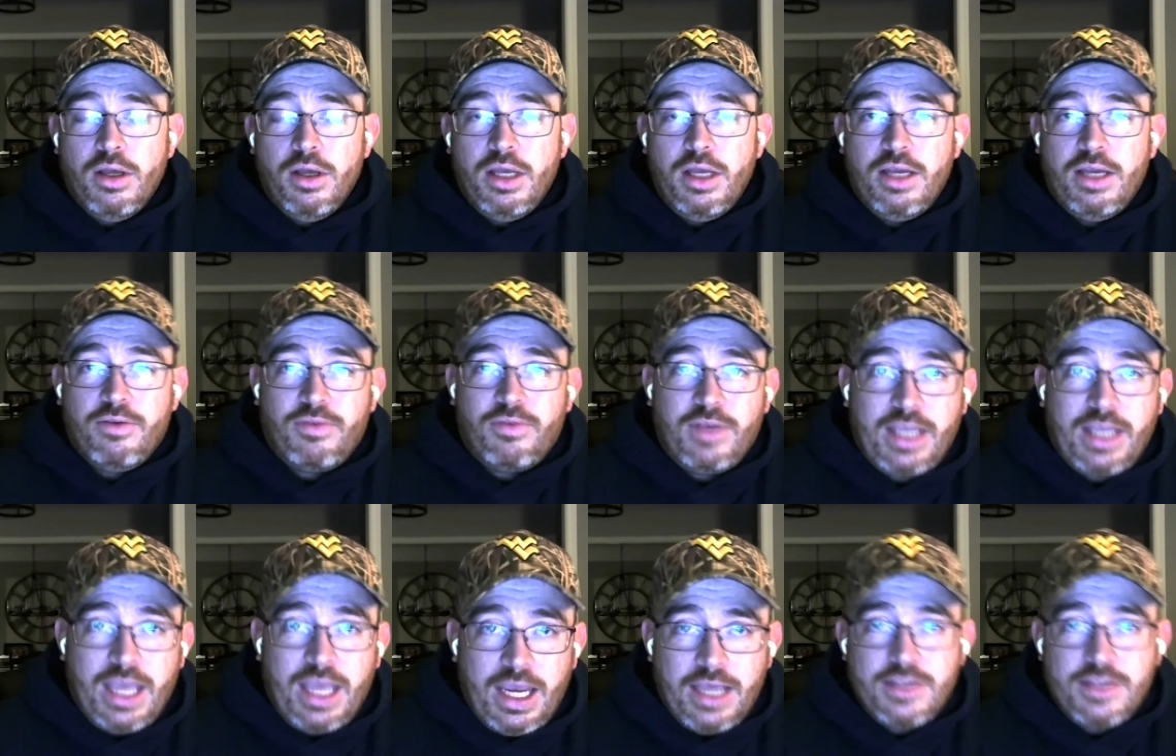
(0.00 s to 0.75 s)
if
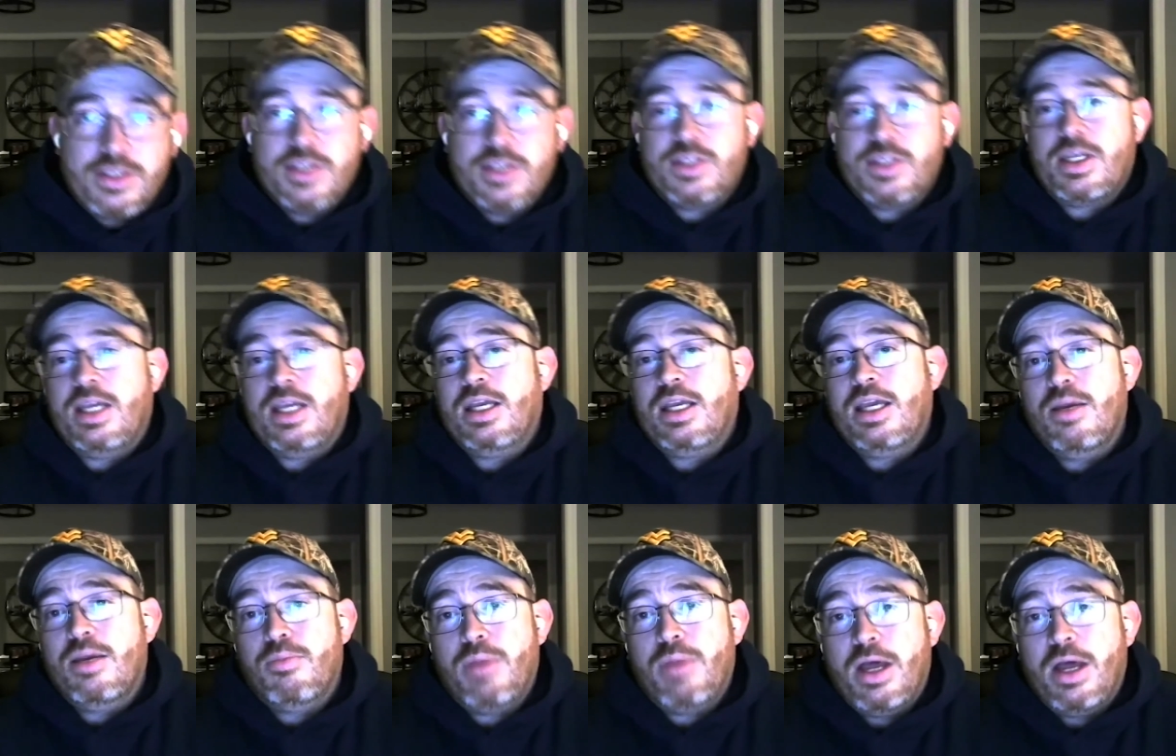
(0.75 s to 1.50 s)
Kansas can
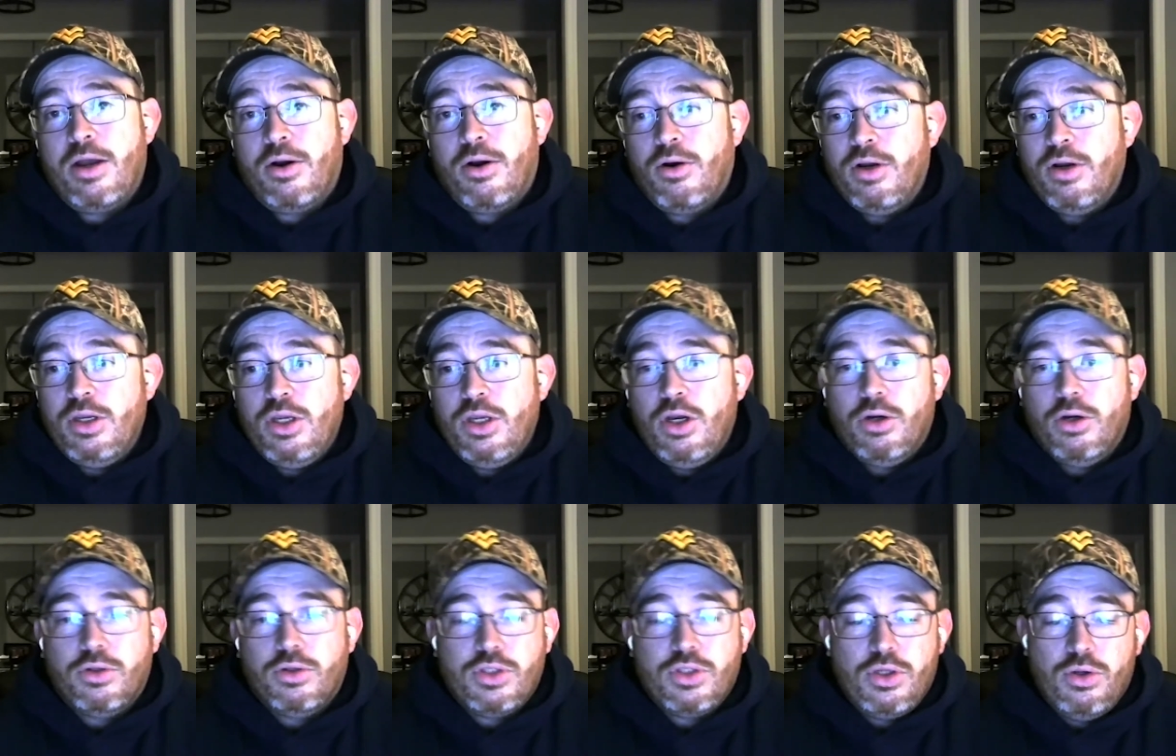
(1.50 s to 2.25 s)
get better in
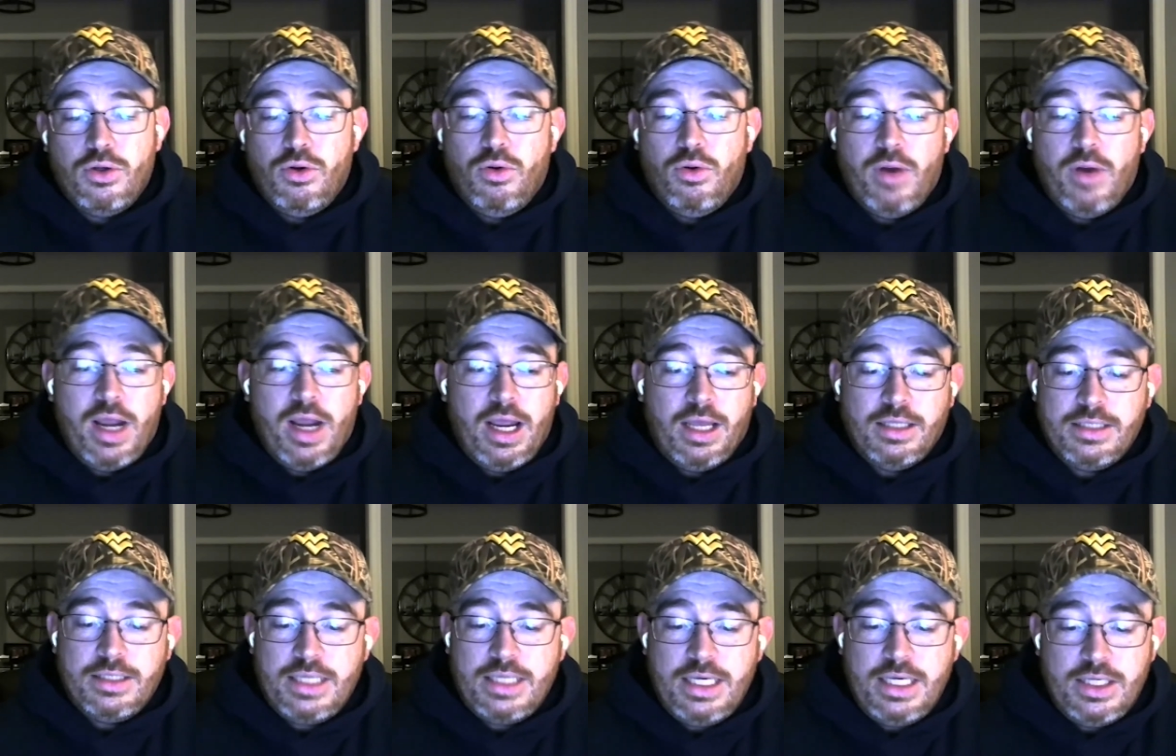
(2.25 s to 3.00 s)
year two
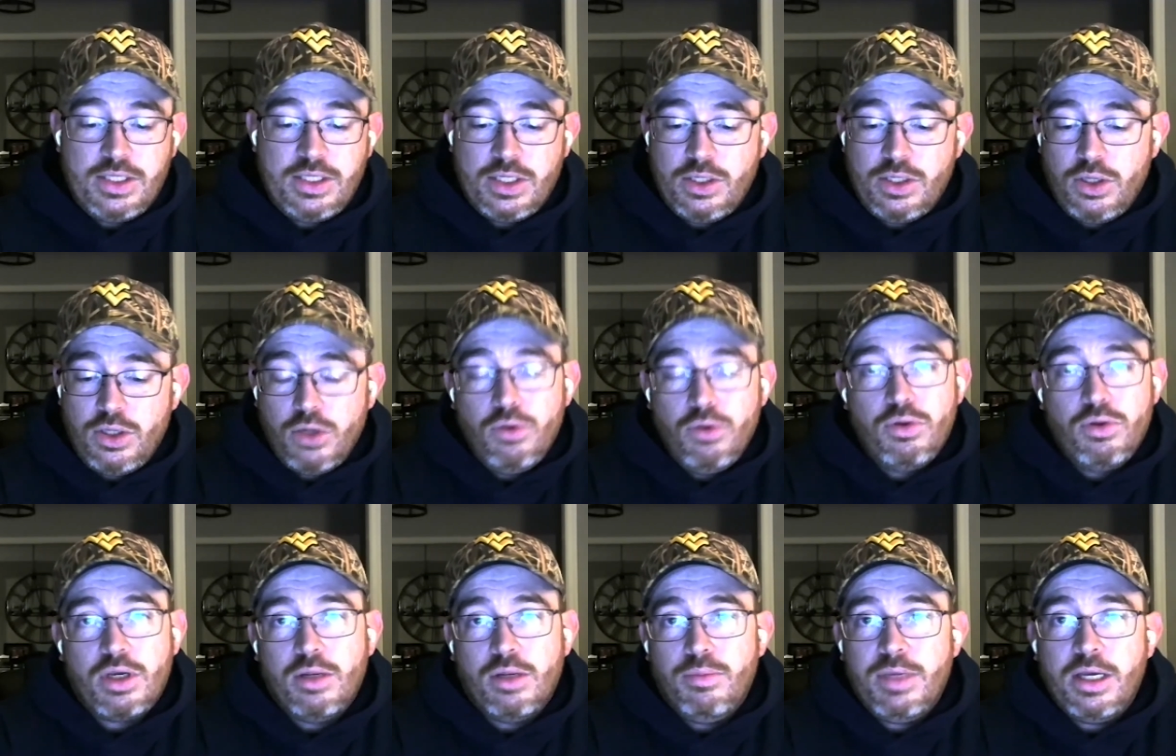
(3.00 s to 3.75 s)
and TCU
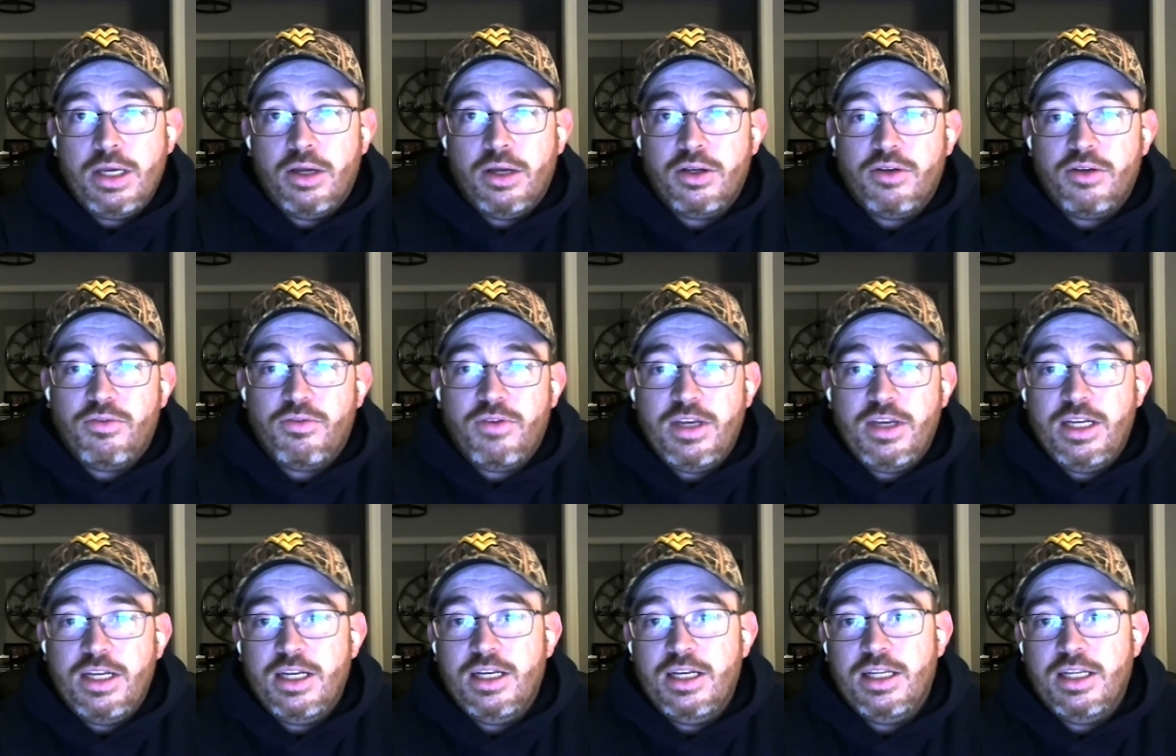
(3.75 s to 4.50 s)
can be
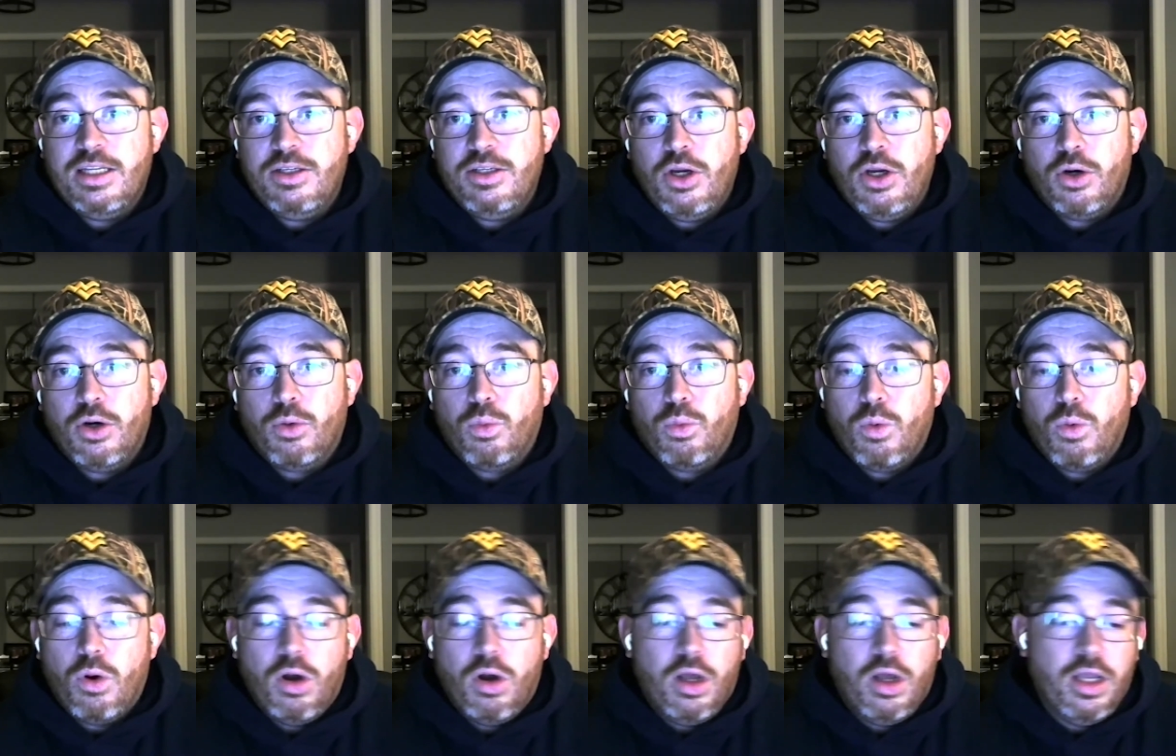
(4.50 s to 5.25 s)
undefeated in year
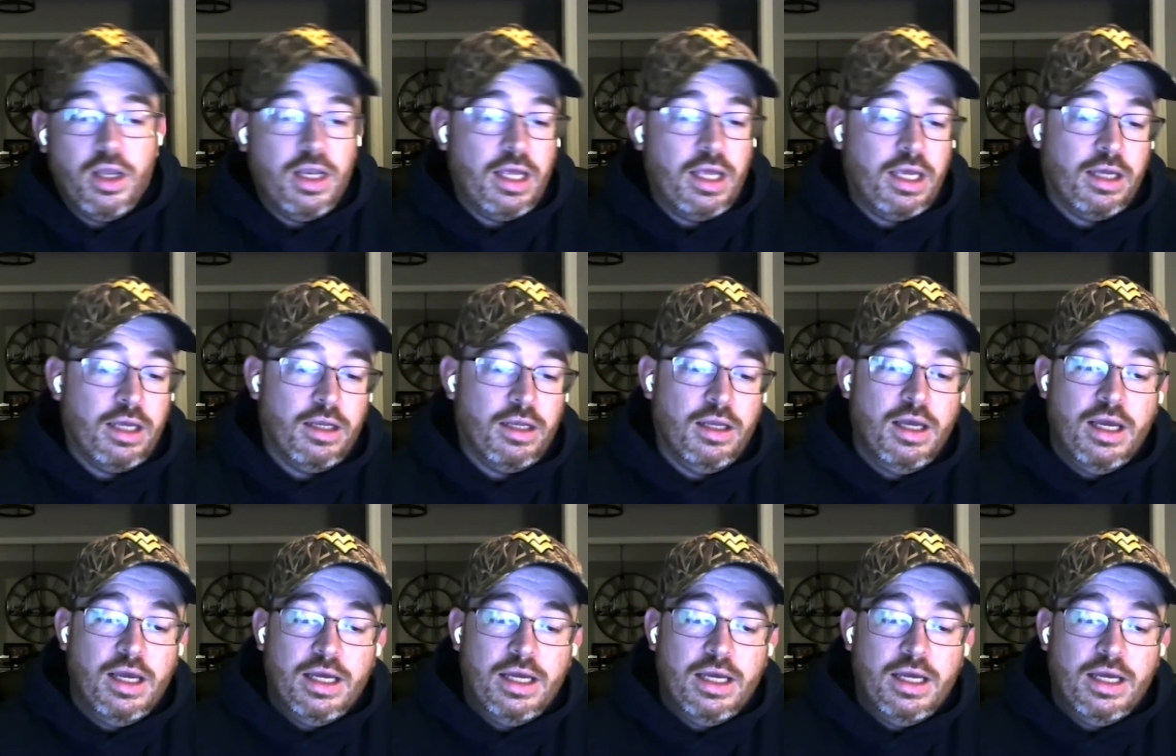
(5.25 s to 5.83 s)
one and